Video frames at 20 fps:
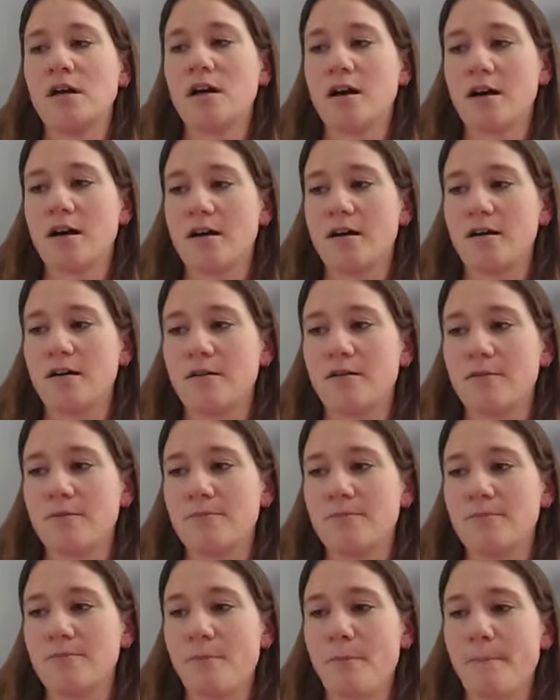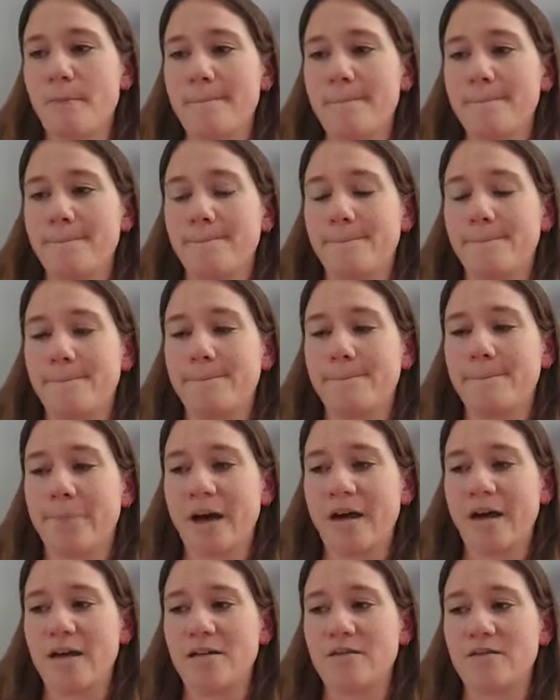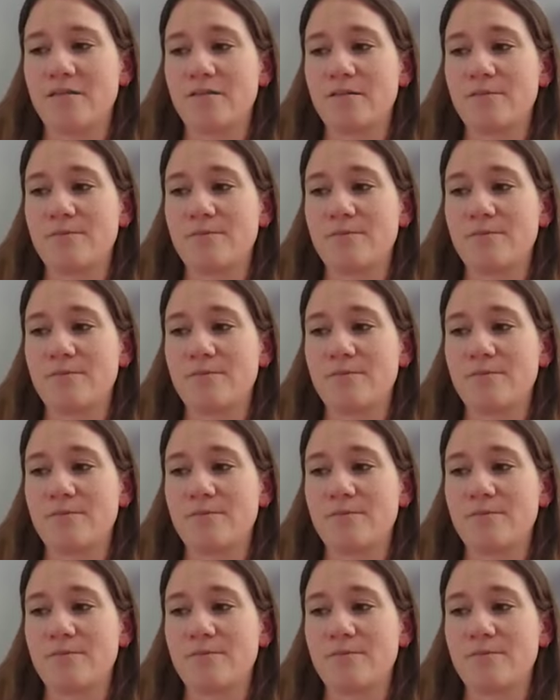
But